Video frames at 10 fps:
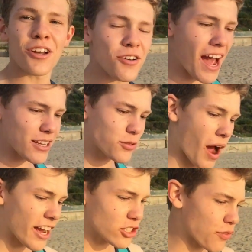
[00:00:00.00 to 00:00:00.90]
So guys,
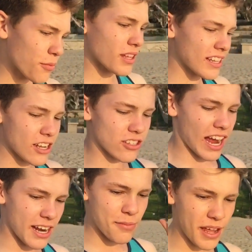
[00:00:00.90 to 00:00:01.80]
I just filmed a little
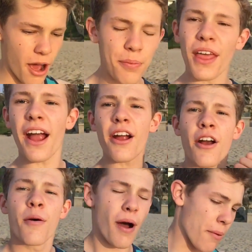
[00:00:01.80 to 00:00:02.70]
tiny bit up there,
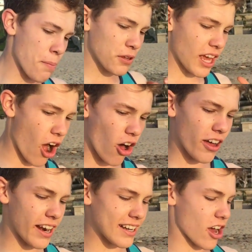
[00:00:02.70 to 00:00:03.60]
but I'm gonna put that all
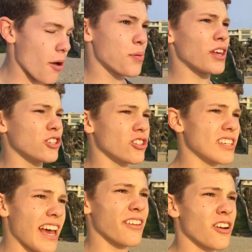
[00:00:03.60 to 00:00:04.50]
in a compilation
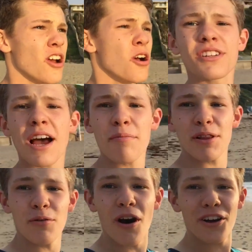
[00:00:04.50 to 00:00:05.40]
together. We're down by
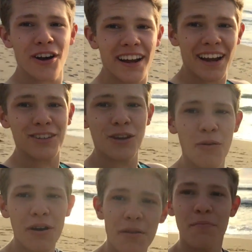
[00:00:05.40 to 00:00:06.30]
the water right now, so
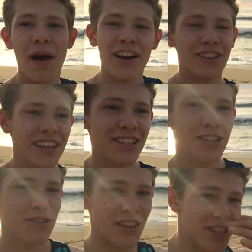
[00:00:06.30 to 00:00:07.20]
what better thing to
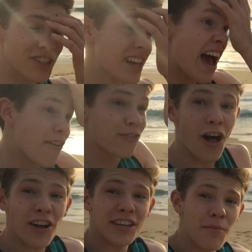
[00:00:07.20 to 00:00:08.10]
do than just
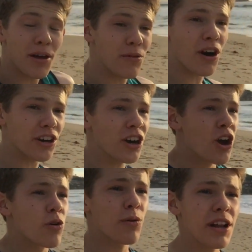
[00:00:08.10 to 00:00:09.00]
vlog down by the water.
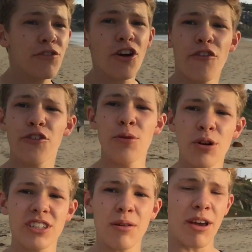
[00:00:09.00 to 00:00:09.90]
We're waiting for a few
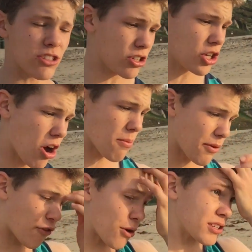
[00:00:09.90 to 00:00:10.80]
more teammates to show up
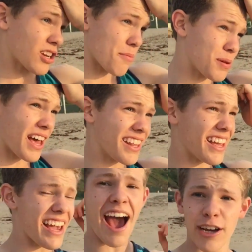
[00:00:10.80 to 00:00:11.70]
before we start playing
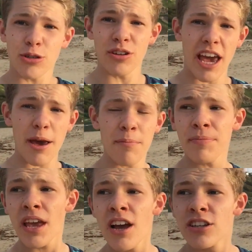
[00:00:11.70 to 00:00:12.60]
like actual game.
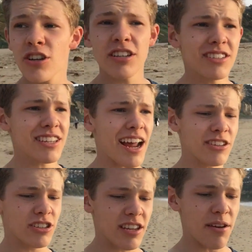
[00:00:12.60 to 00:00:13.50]
So this is kind
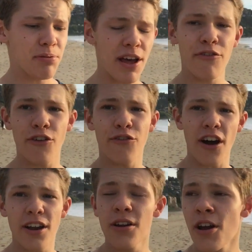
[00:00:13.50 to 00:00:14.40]
of just a play for
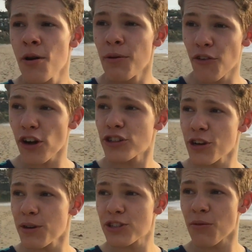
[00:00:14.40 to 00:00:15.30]
fun before our
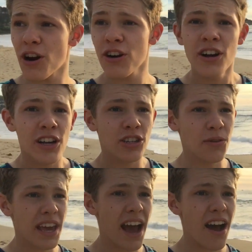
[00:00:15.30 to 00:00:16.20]
tournament tomorrow. So
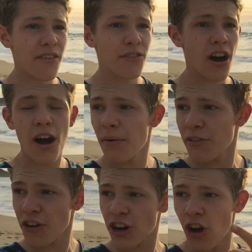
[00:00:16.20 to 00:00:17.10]
we have uh, my
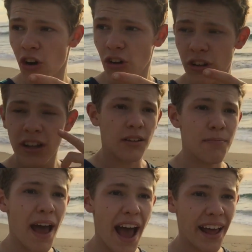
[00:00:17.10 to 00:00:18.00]
friend Cole,
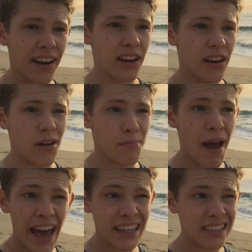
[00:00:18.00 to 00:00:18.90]
Matt,
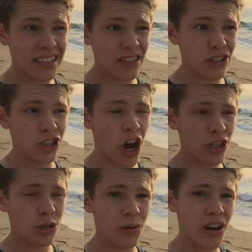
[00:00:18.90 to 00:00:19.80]
Max,
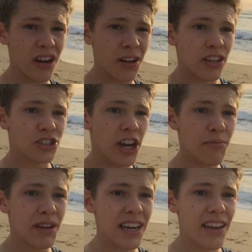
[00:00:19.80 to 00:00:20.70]
Joshua,
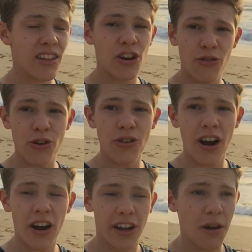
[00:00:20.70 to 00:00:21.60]
Jeremy, and then Arun
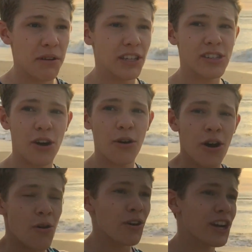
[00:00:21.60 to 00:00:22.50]
are coming. So
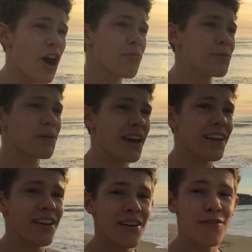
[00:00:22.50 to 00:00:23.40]
we're gonna all be
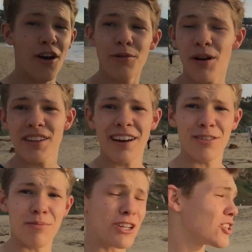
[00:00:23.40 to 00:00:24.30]
playing volleyball down
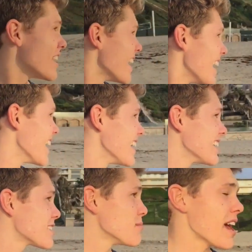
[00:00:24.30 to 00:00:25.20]
on the beach and
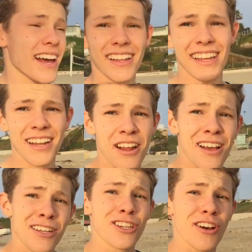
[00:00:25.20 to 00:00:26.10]
it's gonna be heckle lit.
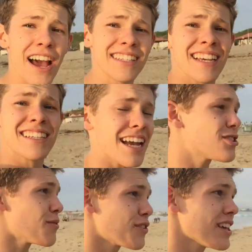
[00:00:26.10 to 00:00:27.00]
So guys, stay
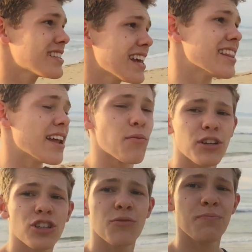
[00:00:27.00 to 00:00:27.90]
tuned for this, and then
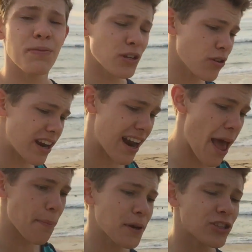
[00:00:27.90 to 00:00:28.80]
we should be doing an
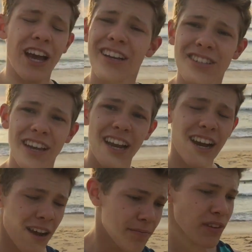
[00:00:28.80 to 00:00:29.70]
epic challenge
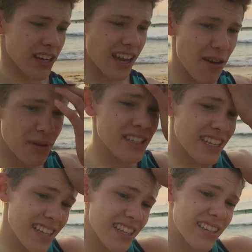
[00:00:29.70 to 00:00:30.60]
later, because I've been
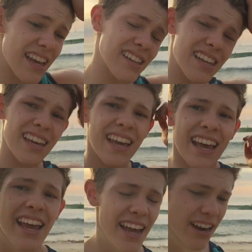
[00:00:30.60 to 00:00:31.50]
seeing this lately,
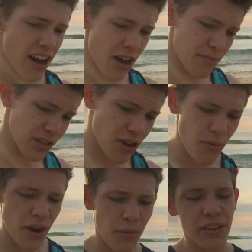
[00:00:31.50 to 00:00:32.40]
and um, you
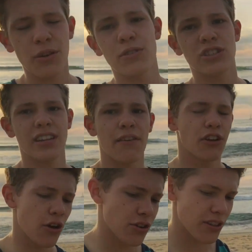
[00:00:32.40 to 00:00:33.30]
know what, I think we just have
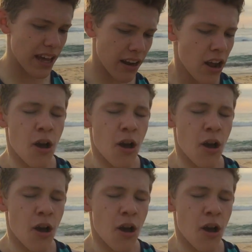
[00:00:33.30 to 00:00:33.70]
to go do that.